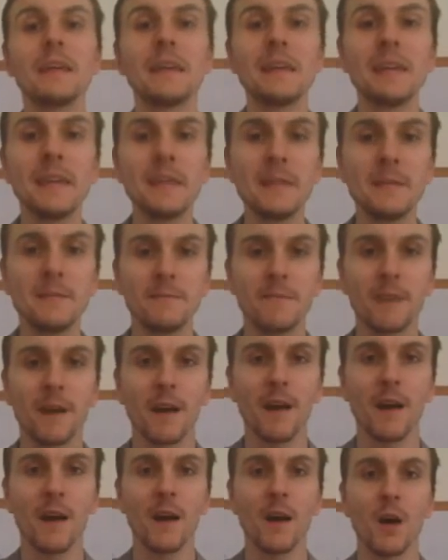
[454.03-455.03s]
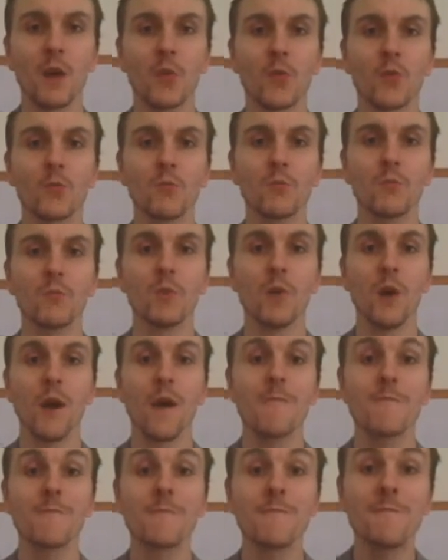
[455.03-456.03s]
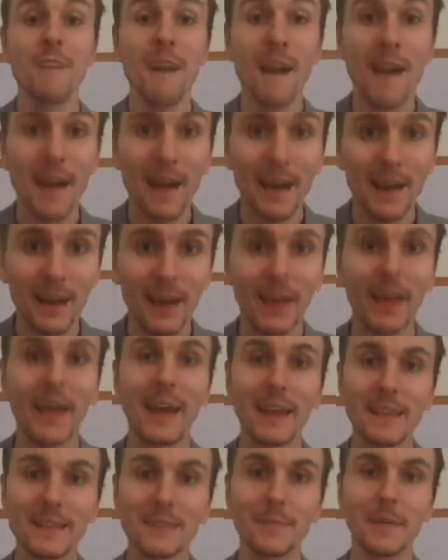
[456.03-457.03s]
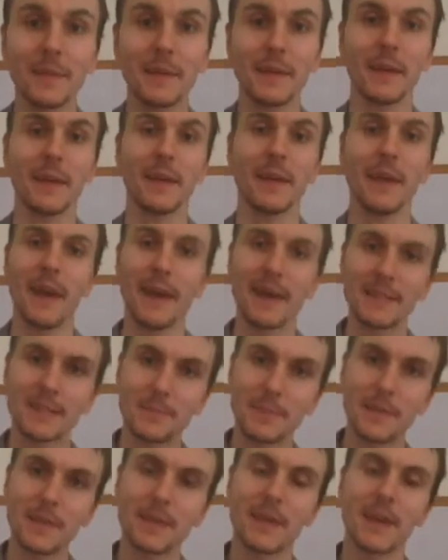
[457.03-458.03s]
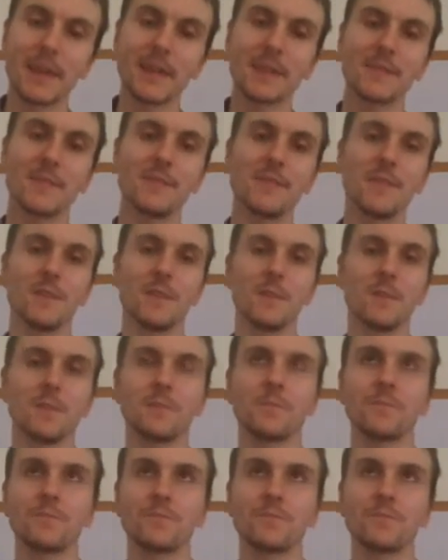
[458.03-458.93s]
Il va me faire expliquer. Expliquer is a verb.